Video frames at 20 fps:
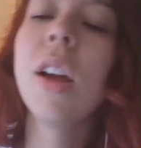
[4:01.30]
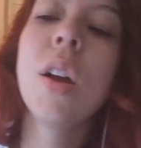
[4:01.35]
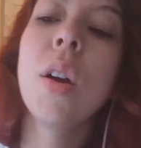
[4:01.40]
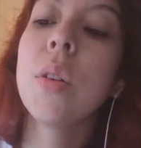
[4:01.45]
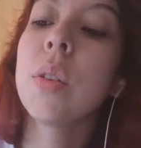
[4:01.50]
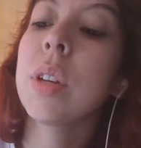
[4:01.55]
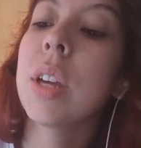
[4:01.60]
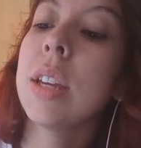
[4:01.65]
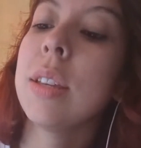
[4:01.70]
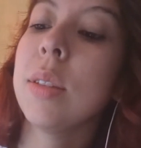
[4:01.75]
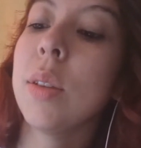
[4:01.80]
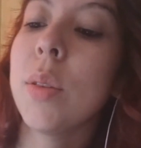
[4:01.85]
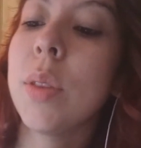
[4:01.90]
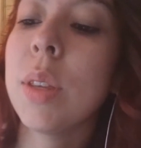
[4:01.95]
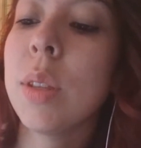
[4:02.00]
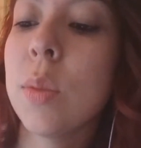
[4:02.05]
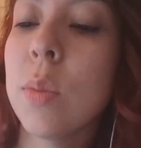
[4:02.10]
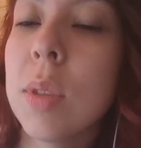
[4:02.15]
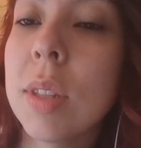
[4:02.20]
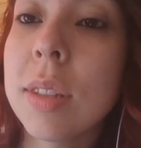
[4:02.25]
Okay, so
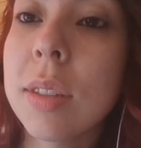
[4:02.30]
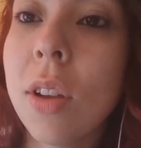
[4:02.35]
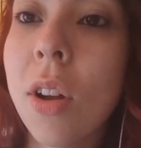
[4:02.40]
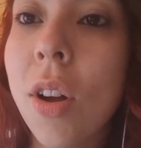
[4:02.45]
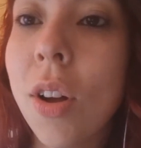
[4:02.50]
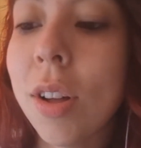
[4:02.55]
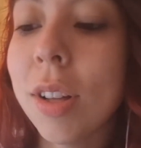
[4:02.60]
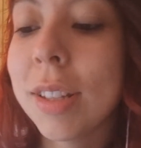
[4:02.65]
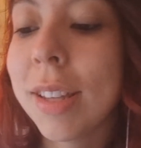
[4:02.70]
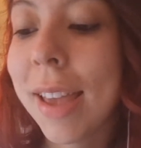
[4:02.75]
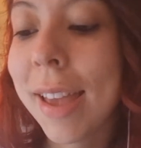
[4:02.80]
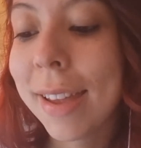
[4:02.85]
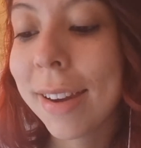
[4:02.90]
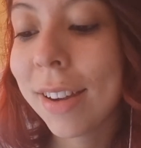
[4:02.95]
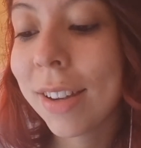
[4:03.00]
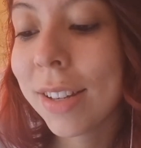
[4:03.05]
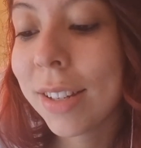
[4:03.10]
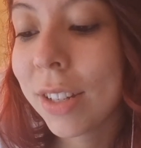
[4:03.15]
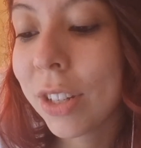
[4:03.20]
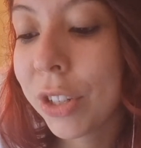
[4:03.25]
this one's called
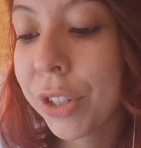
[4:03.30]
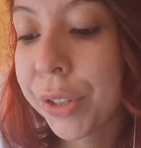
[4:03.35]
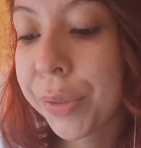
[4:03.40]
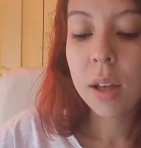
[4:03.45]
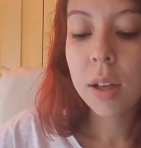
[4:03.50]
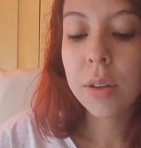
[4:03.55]
Headhunter.